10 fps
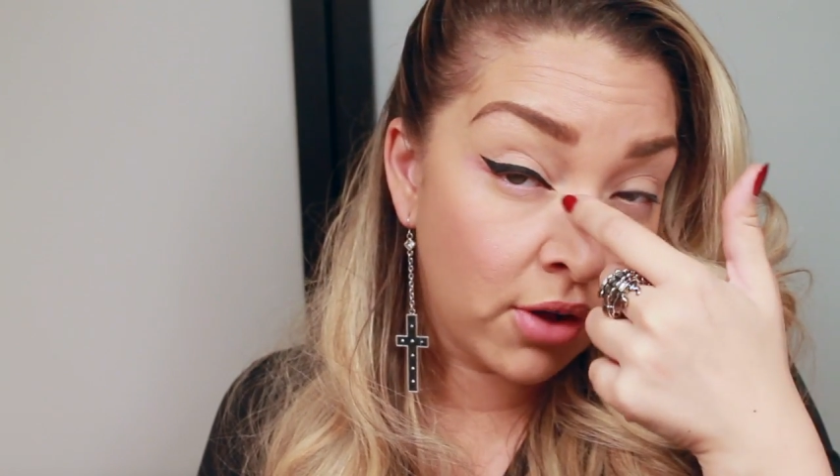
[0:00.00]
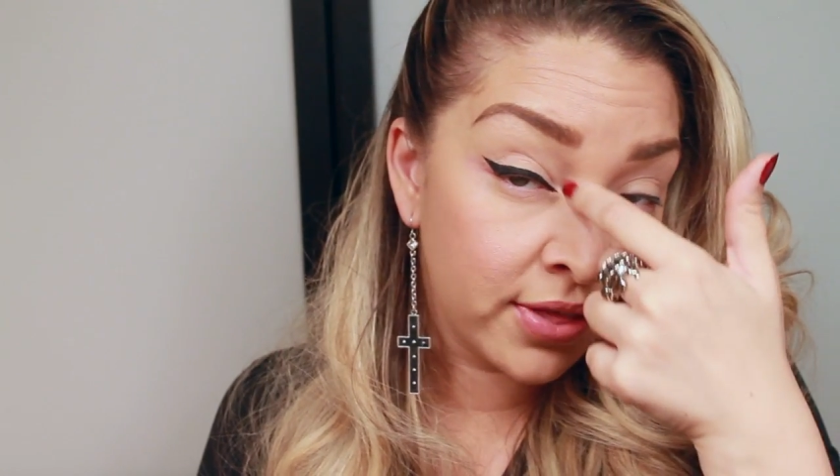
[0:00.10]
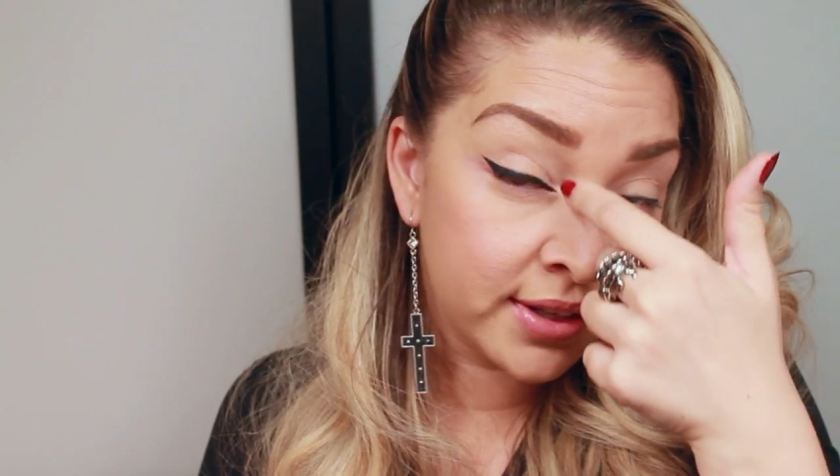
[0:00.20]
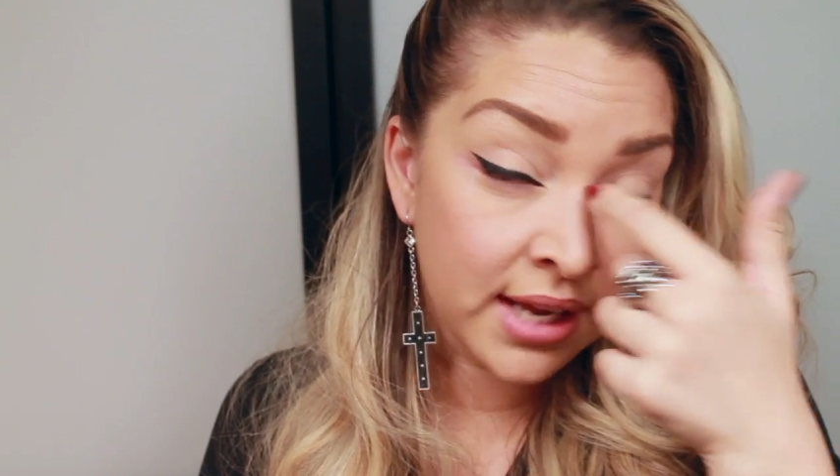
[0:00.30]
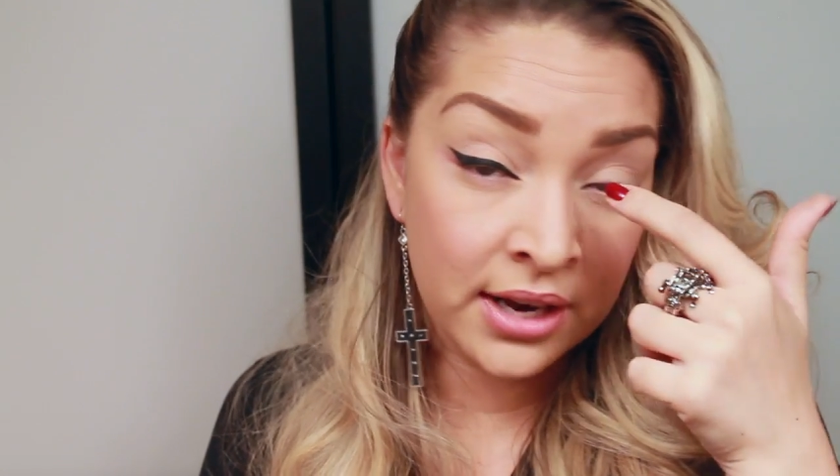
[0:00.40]
on
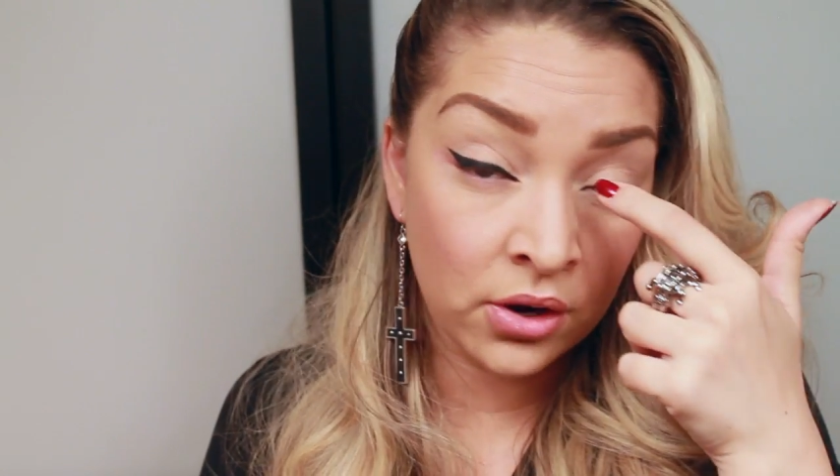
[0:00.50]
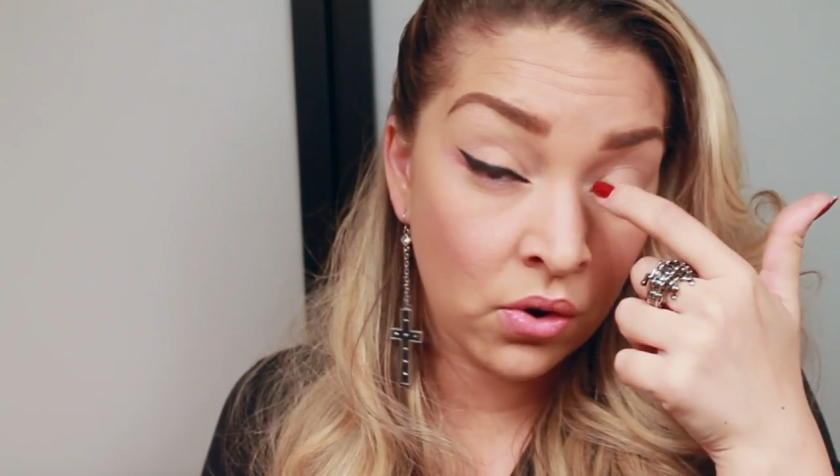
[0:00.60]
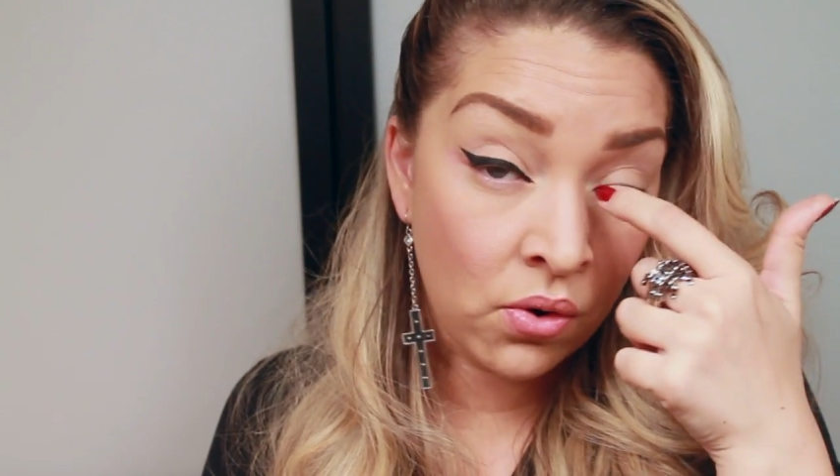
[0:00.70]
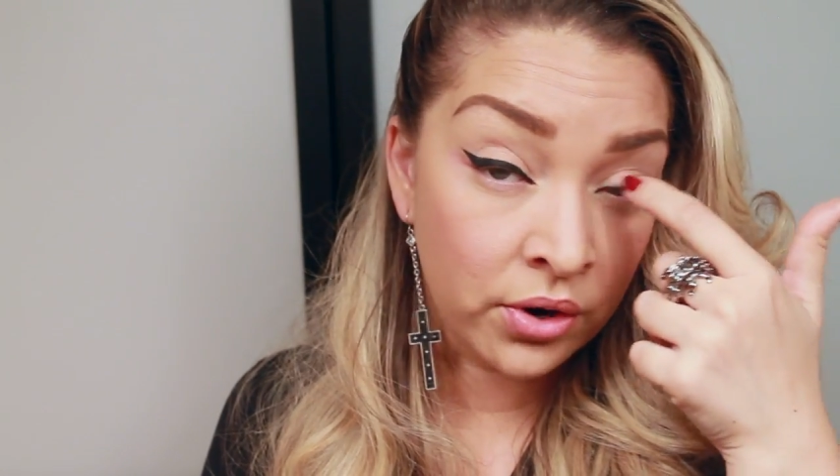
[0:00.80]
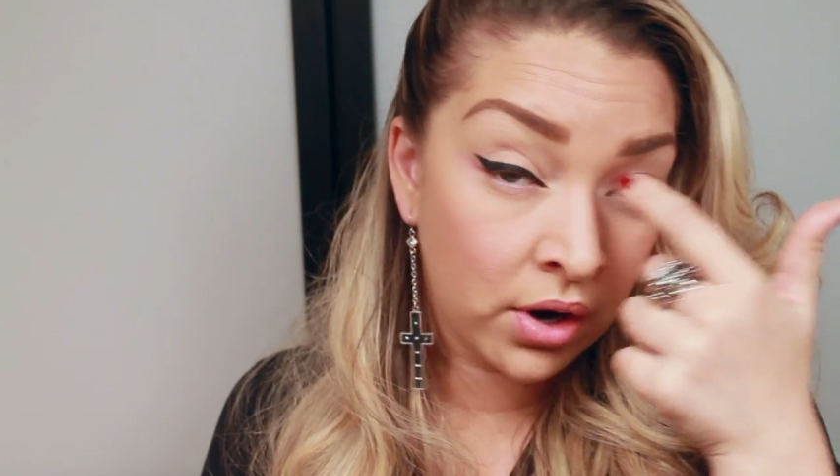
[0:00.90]
this inner
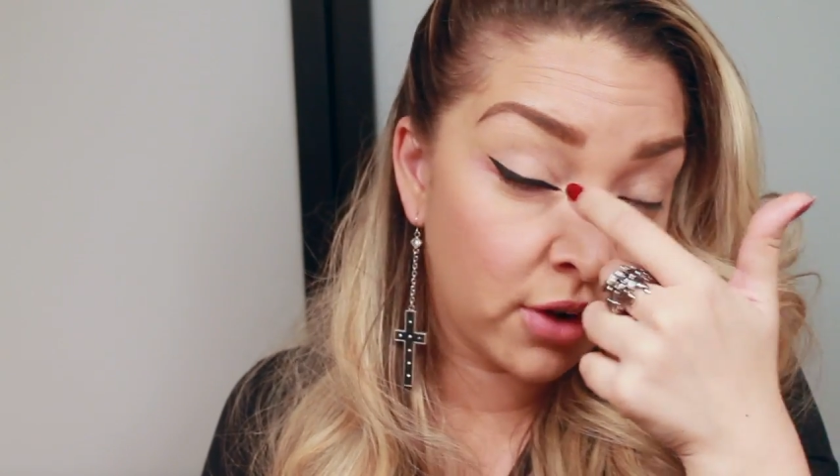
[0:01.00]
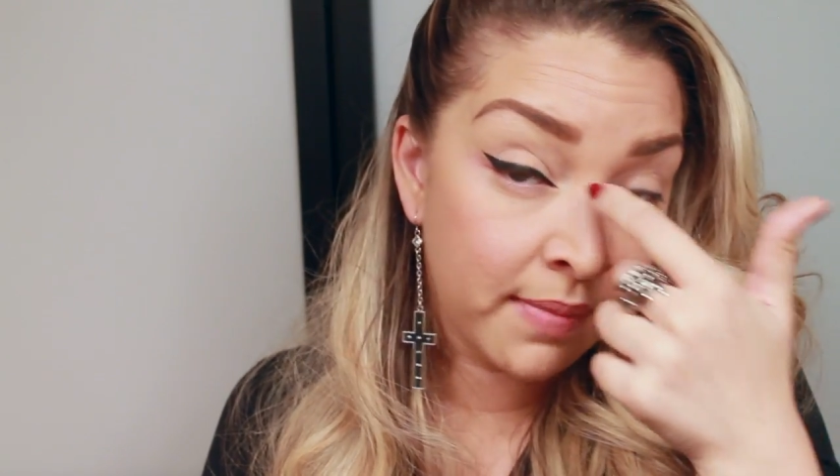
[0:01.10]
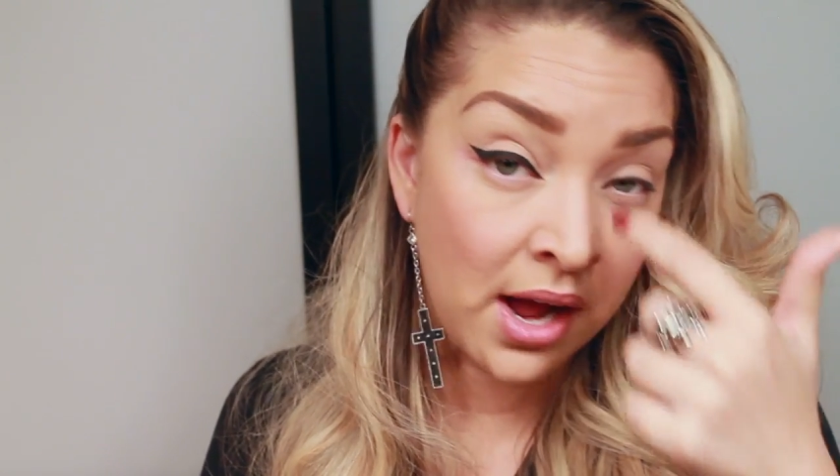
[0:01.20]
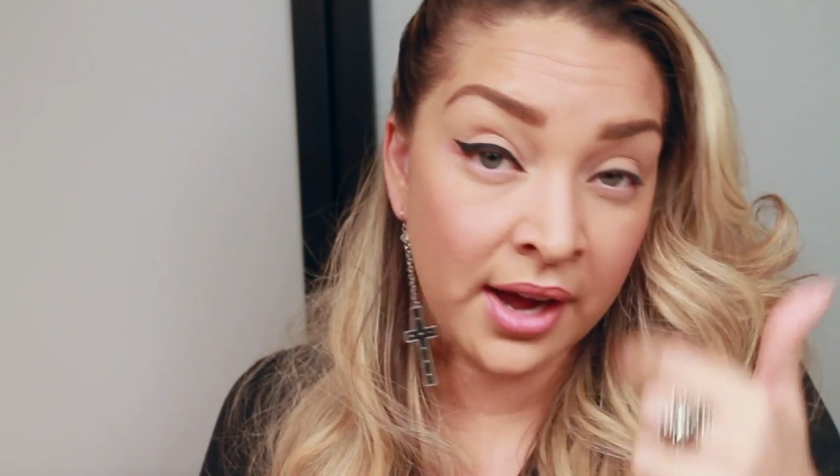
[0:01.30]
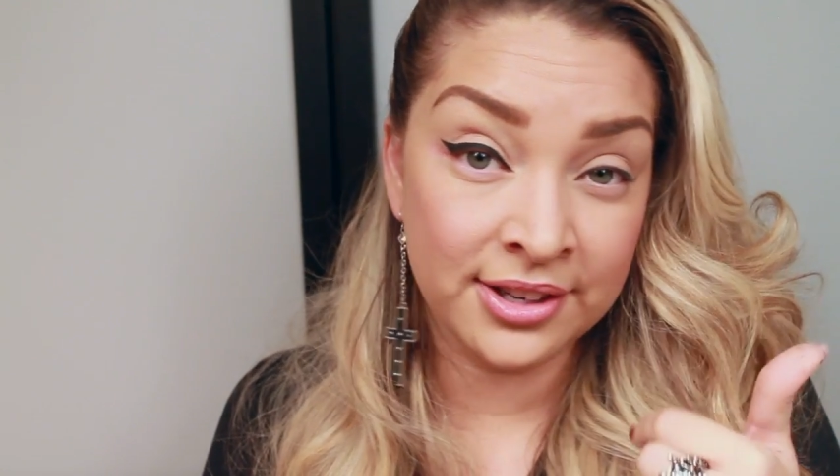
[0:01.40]
corner of
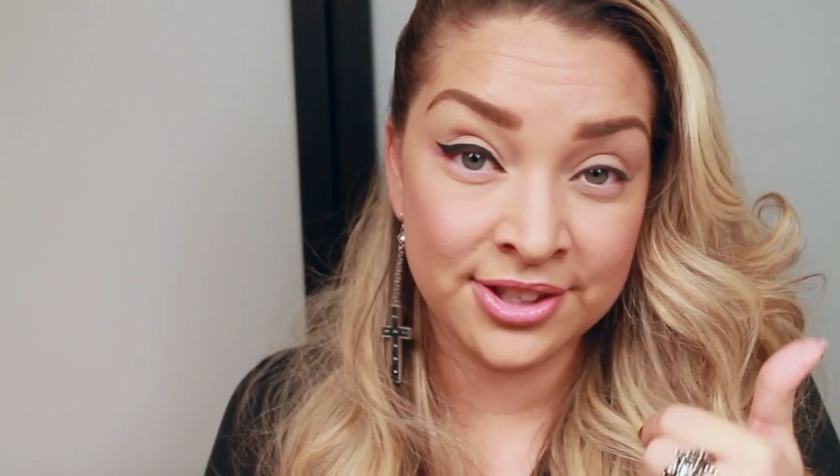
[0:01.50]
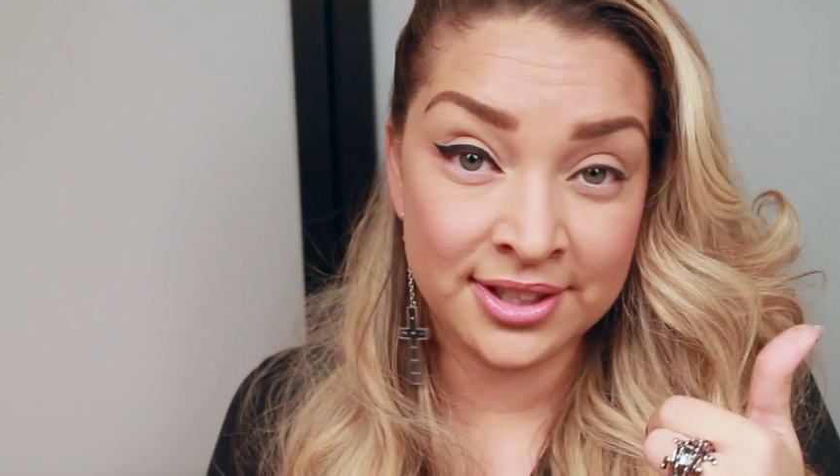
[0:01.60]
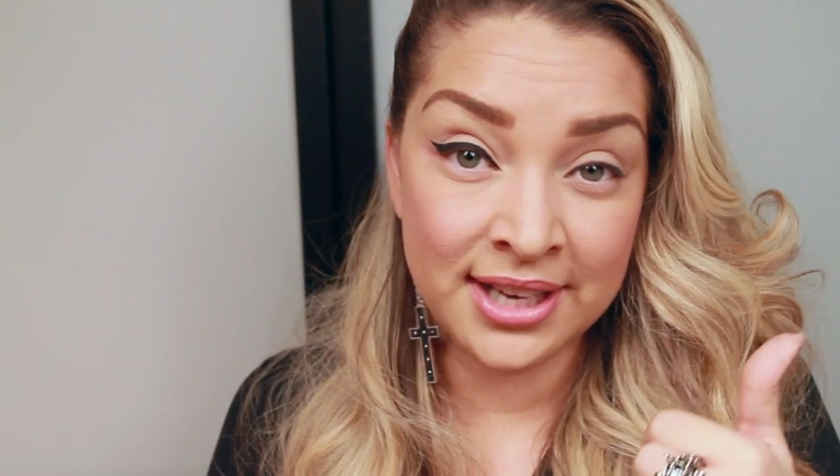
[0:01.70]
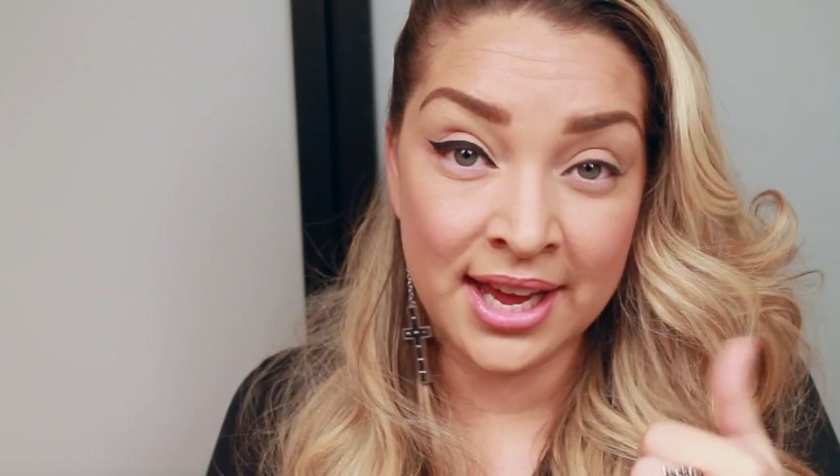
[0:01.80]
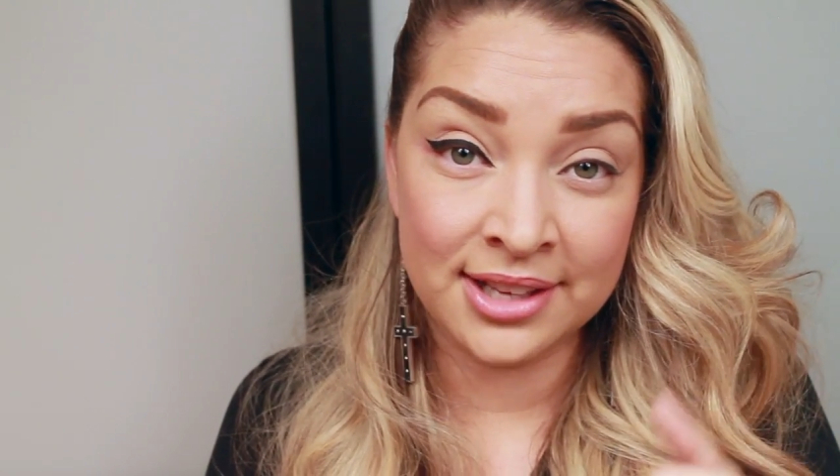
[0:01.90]
my eyes
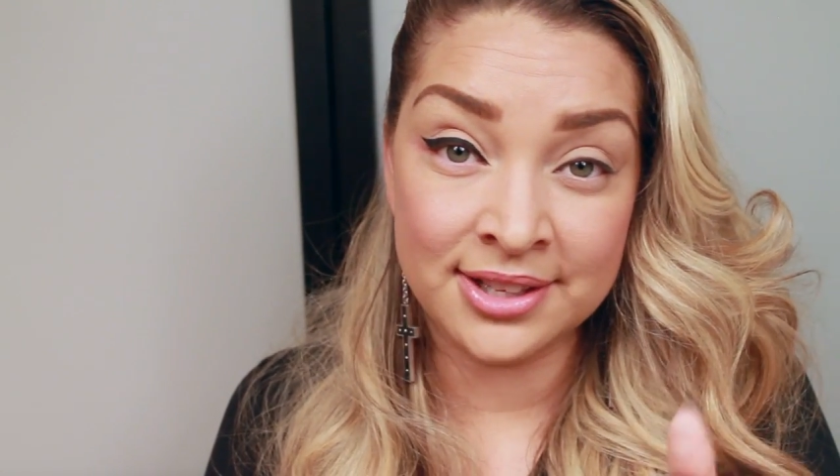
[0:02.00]
just here.